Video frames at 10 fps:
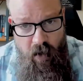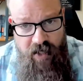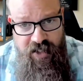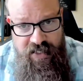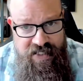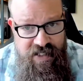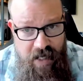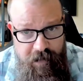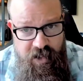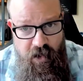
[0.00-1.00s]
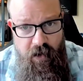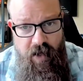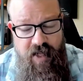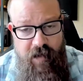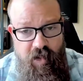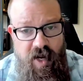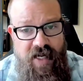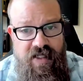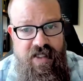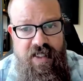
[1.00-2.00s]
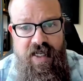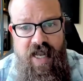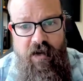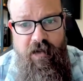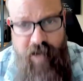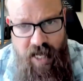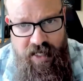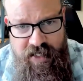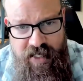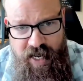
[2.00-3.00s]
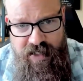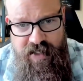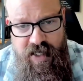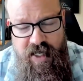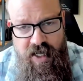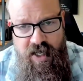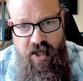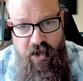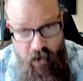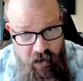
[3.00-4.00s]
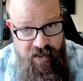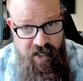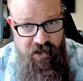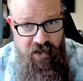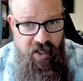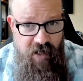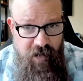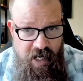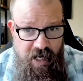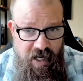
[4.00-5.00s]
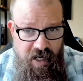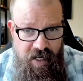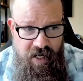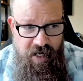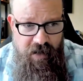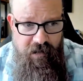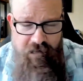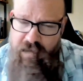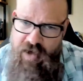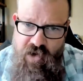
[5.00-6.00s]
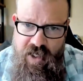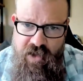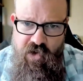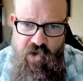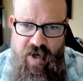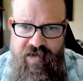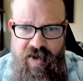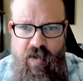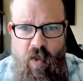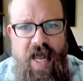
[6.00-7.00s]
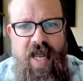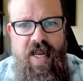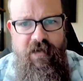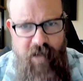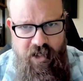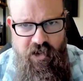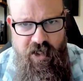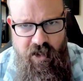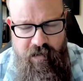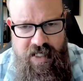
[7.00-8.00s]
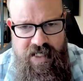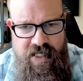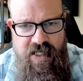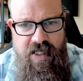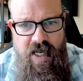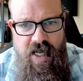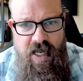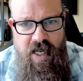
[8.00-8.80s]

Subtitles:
you for watching this episode of the Practicing Accountant Podcast. Utilization can be a metric-driven way of measuring your business,